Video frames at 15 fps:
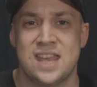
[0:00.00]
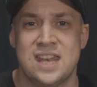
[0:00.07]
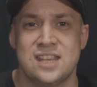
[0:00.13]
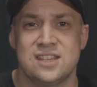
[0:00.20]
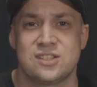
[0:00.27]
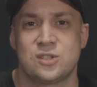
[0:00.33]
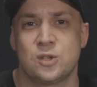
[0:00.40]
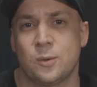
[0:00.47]
then
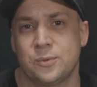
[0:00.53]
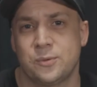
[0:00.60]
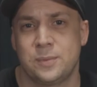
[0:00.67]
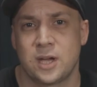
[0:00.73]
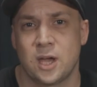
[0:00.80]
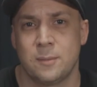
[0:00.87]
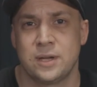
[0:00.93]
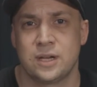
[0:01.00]
it stops
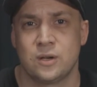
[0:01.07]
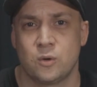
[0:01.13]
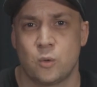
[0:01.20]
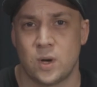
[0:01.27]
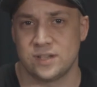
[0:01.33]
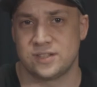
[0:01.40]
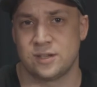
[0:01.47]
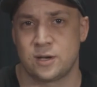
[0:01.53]
becoming
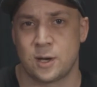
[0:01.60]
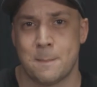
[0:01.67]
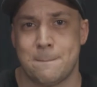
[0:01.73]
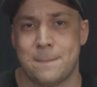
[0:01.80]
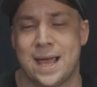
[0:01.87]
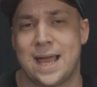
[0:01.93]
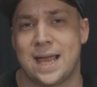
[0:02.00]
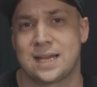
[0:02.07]
quite so
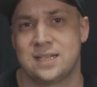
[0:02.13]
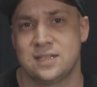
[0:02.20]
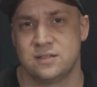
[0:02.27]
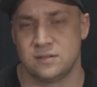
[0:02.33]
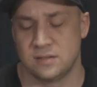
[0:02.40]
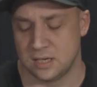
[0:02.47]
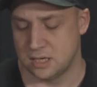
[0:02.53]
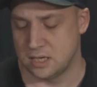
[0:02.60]
compact
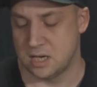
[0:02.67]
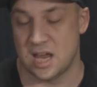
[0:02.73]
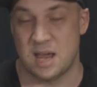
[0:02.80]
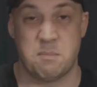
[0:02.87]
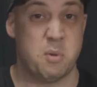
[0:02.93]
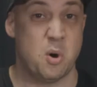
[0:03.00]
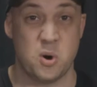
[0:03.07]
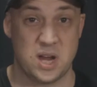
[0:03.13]
and
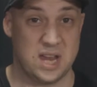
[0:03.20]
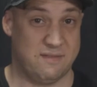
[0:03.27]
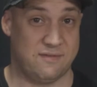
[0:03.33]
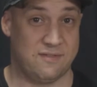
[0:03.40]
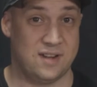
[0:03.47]
pocket